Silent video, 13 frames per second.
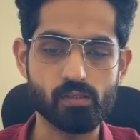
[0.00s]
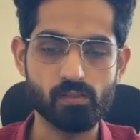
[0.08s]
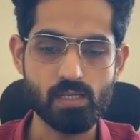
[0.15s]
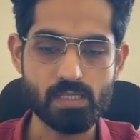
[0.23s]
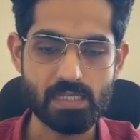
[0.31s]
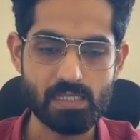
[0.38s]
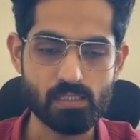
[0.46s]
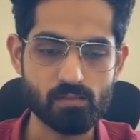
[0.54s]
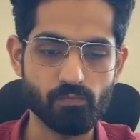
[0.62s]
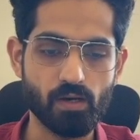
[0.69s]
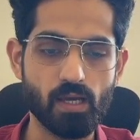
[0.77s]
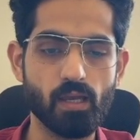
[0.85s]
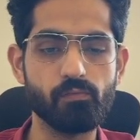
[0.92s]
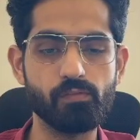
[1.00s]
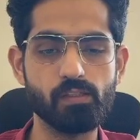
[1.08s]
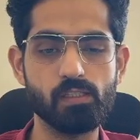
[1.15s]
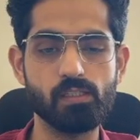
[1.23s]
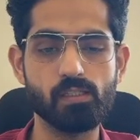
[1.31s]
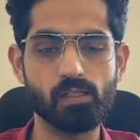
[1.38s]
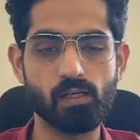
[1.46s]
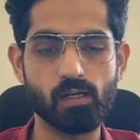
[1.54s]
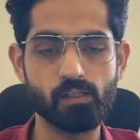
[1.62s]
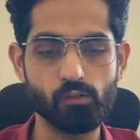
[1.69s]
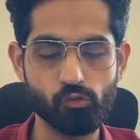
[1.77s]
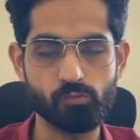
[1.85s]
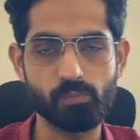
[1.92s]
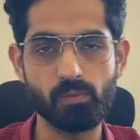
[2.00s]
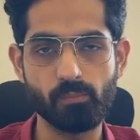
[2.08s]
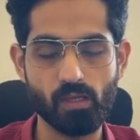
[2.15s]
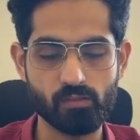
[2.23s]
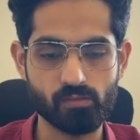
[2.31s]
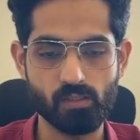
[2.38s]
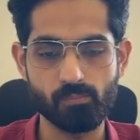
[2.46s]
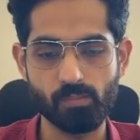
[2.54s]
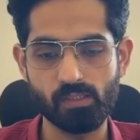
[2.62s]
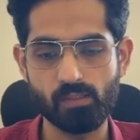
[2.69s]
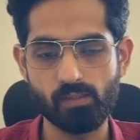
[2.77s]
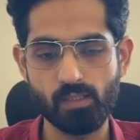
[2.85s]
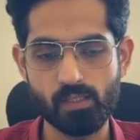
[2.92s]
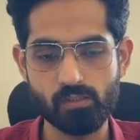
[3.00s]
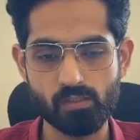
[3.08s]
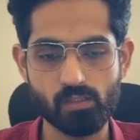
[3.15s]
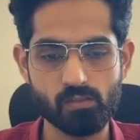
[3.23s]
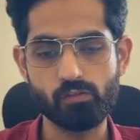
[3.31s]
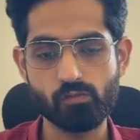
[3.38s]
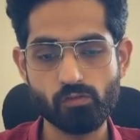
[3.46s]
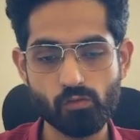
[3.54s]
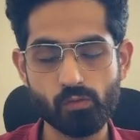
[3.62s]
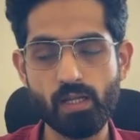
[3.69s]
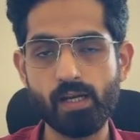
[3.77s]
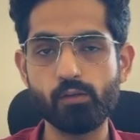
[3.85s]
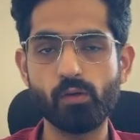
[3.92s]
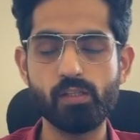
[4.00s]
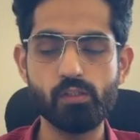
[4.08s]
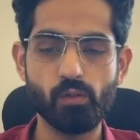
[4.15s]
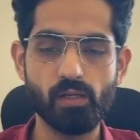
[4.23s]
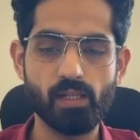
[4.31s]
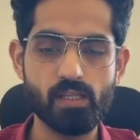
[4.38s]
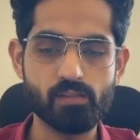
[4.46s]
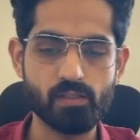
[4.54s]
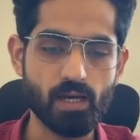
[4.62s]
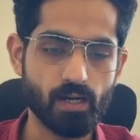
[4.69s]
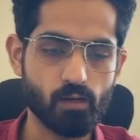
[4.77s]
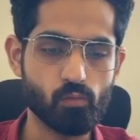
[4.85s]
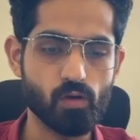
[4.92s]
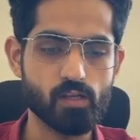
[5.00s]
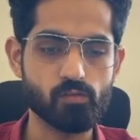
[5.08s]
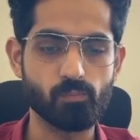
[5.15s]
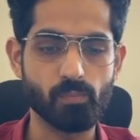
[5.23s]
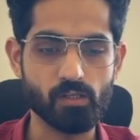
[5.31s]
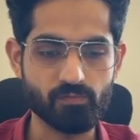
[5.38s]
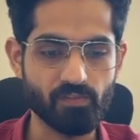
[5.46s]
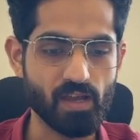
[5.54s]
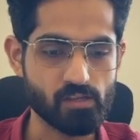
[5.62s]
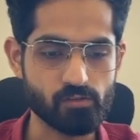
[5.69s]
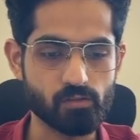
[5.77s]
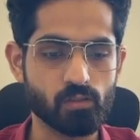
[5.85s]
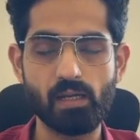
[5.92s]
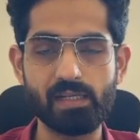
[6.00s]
This is why we use PMax campaign in this case, so that you can utilize target ROAS much faster,